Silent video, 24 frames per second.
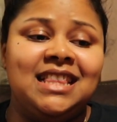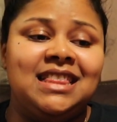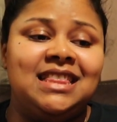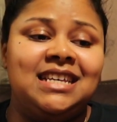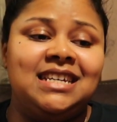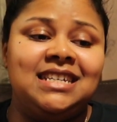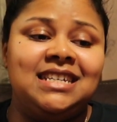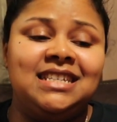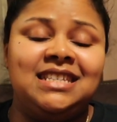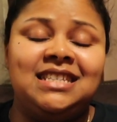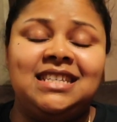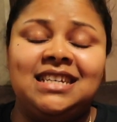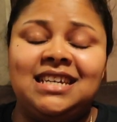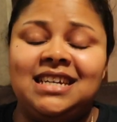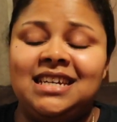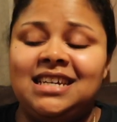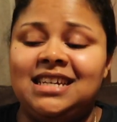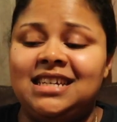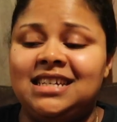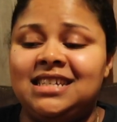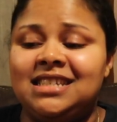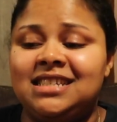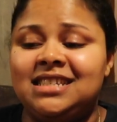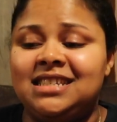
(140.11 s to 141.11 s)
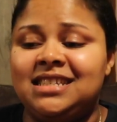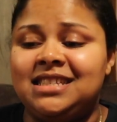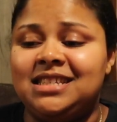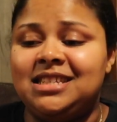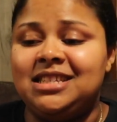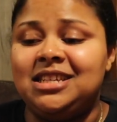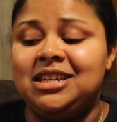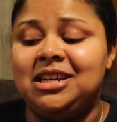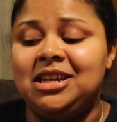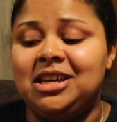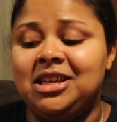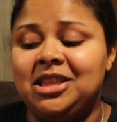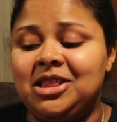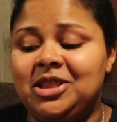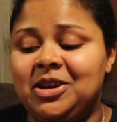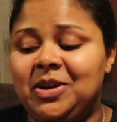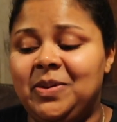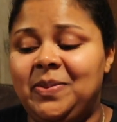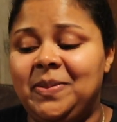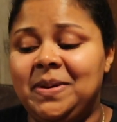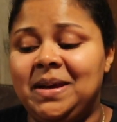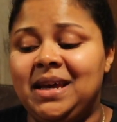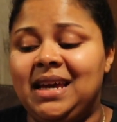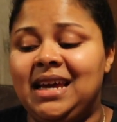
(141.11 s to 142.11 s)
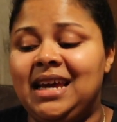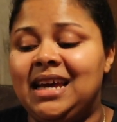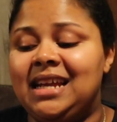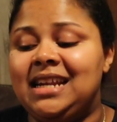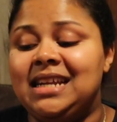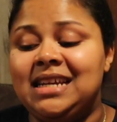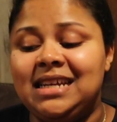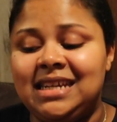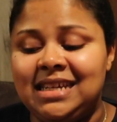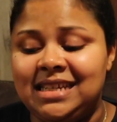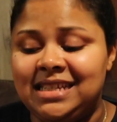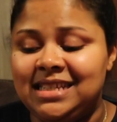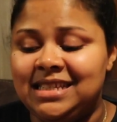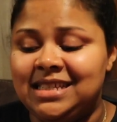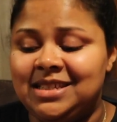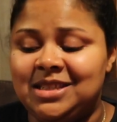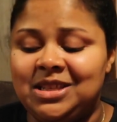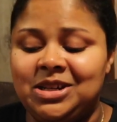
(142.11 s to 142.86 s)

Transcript: This is the beginnings,